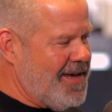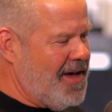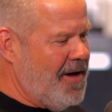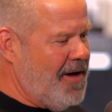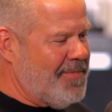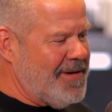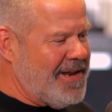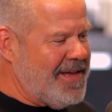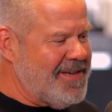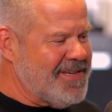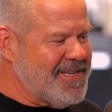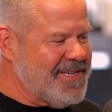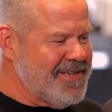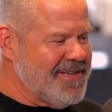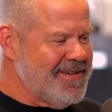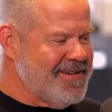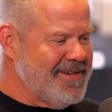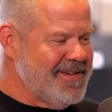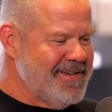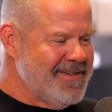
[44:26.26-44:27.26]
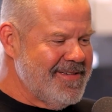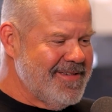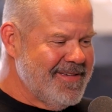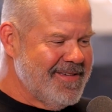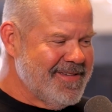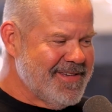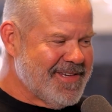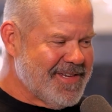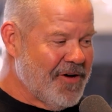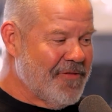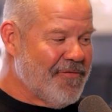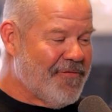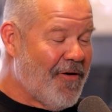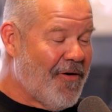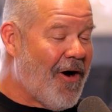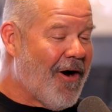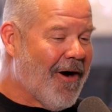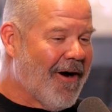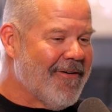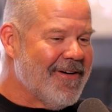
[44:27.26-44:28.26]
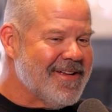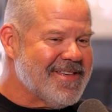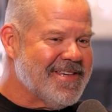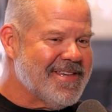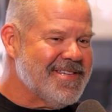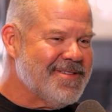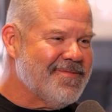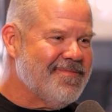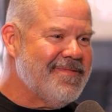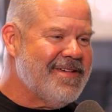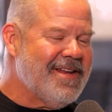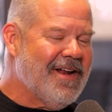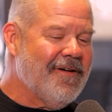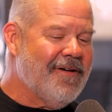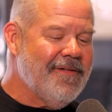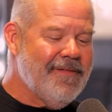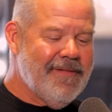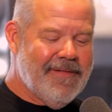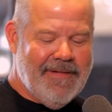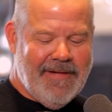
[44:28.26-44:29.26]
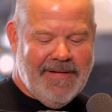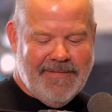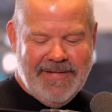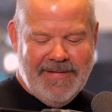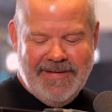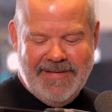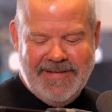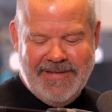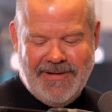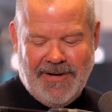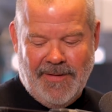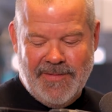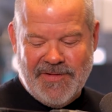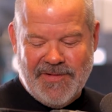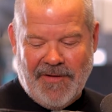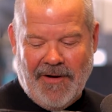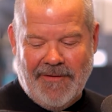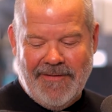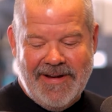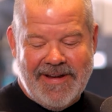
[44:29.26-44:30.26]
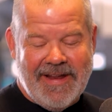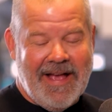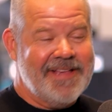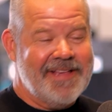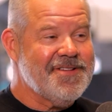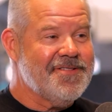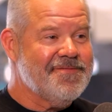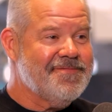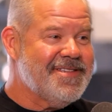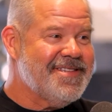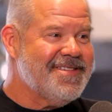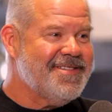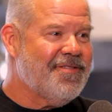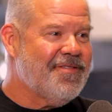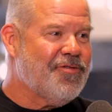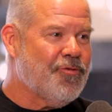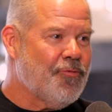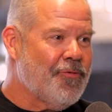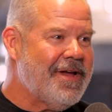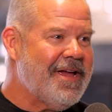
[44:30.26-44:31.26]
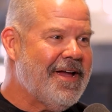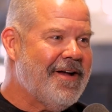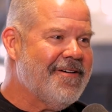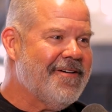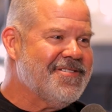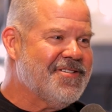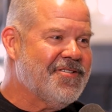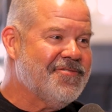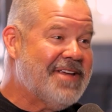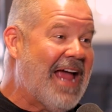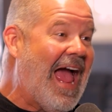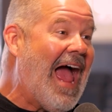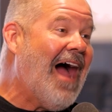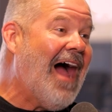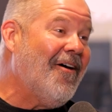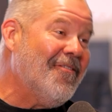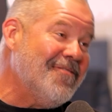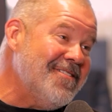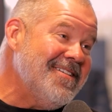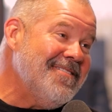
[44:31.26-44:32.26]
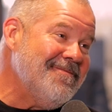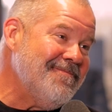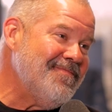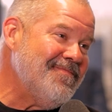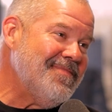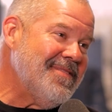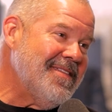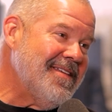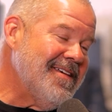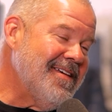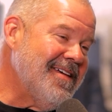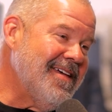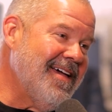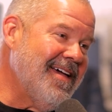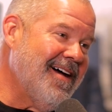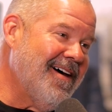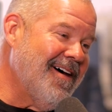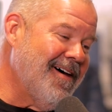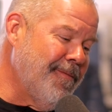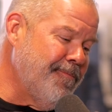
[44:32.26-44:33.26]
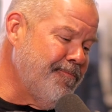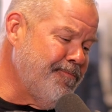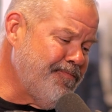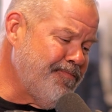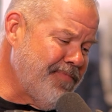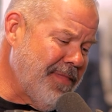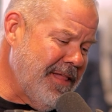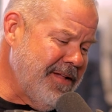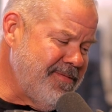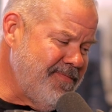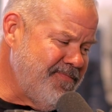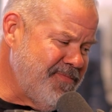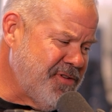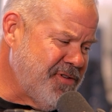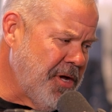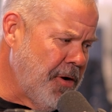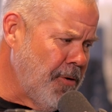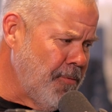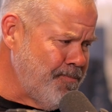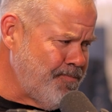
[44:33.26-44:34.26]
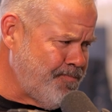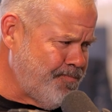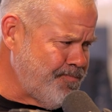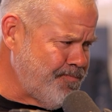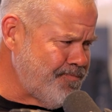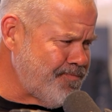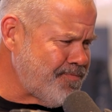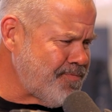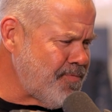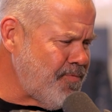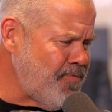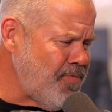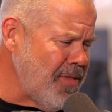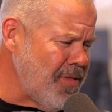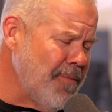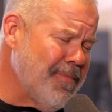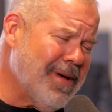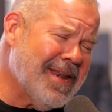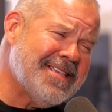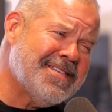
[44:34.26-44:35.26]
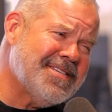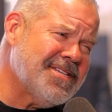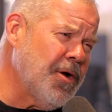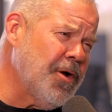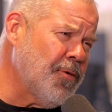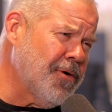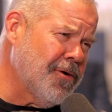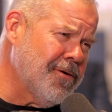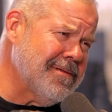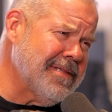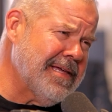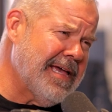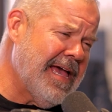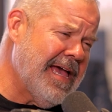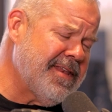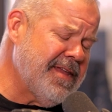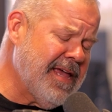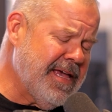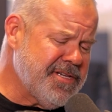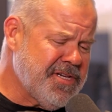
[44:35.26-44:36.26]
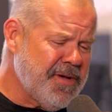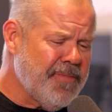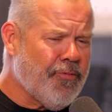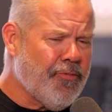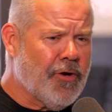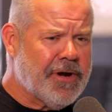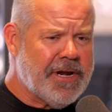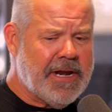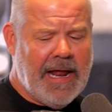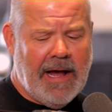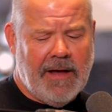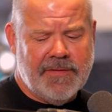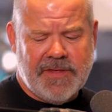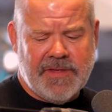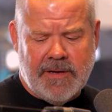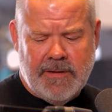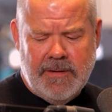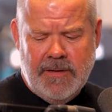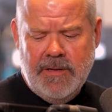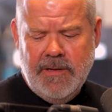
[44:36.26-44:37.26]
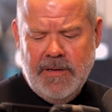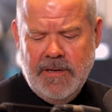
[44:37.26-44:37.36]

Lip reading: companies so far, which is in terms of our index, it's 3 years are down. But it's so early, and as you pointed out, that